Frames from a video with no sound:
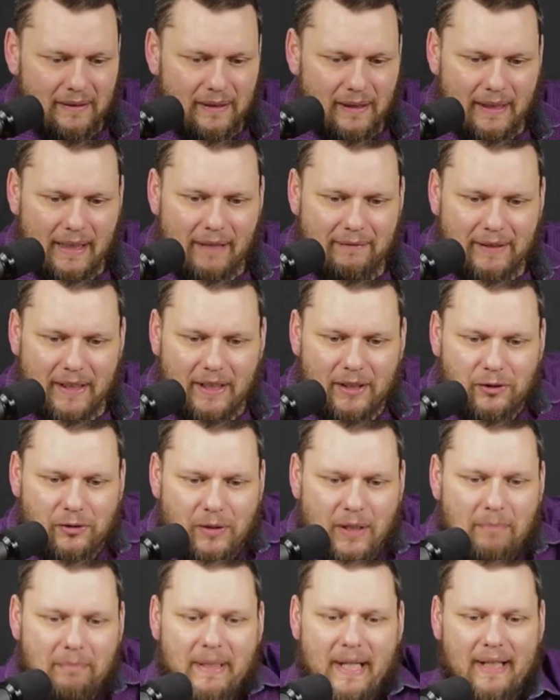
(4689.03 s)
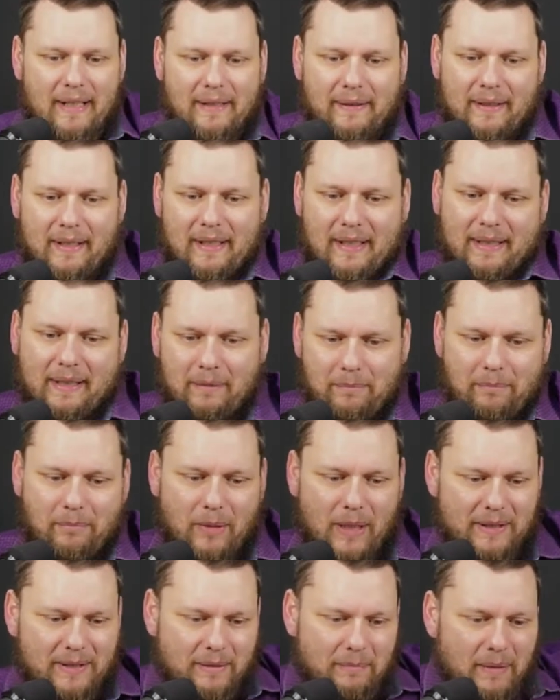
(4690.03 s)
I'm going to have to get a stream deck and then I can
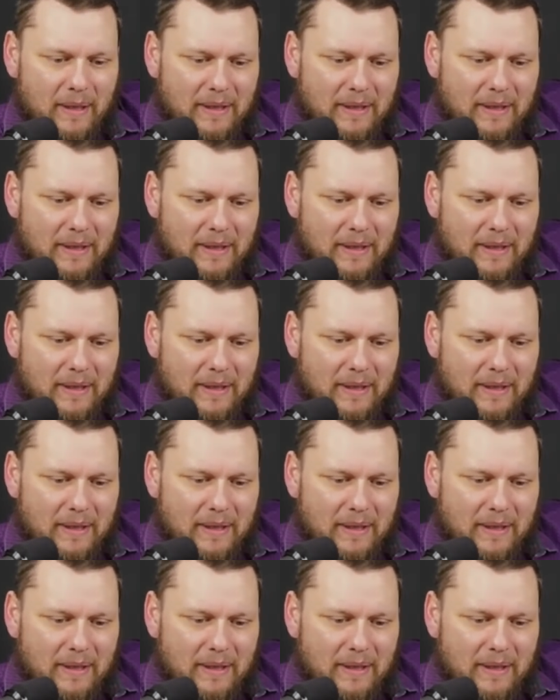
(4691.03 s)
press the